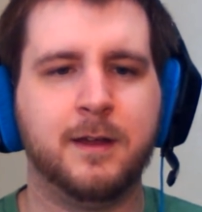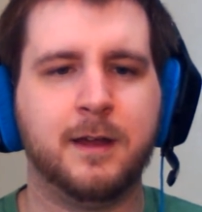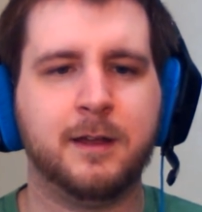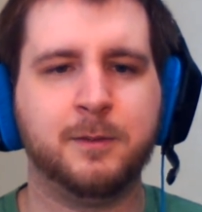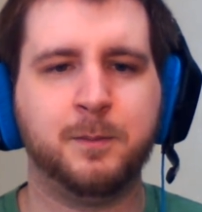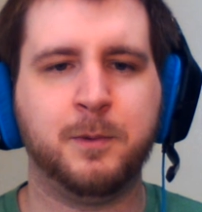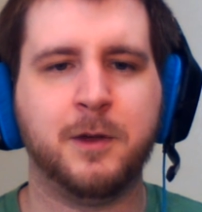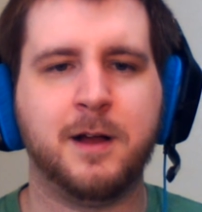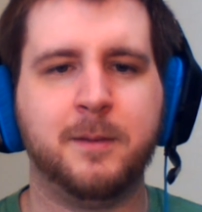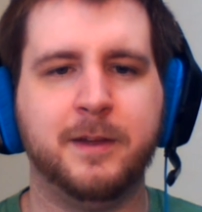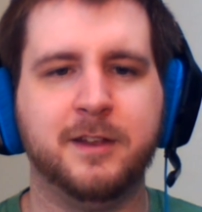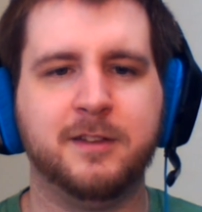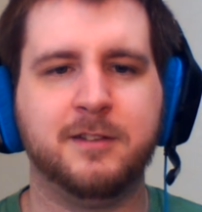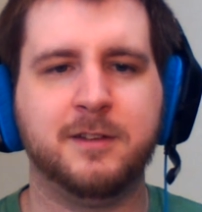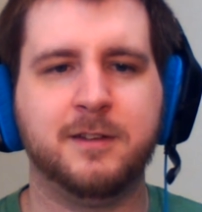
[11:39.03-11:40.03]
As
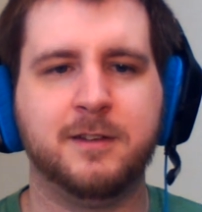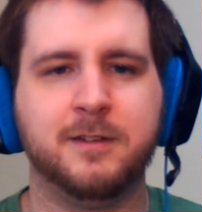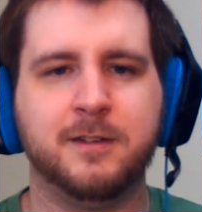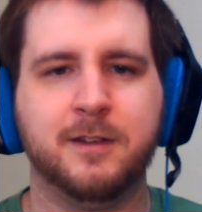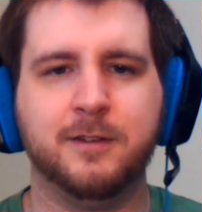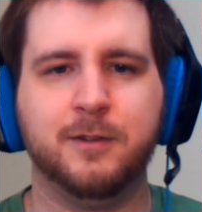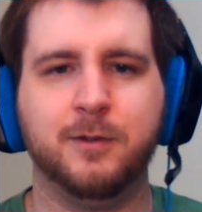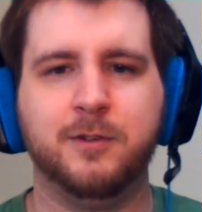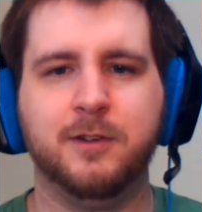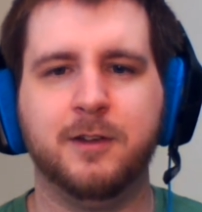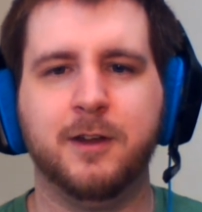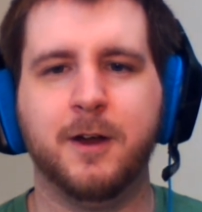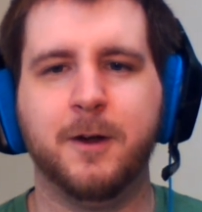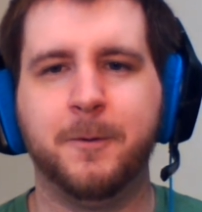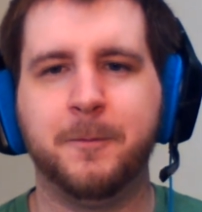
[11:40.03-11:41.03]
promised, says
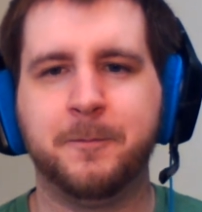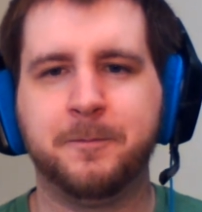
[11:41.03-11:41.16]
Ujiko.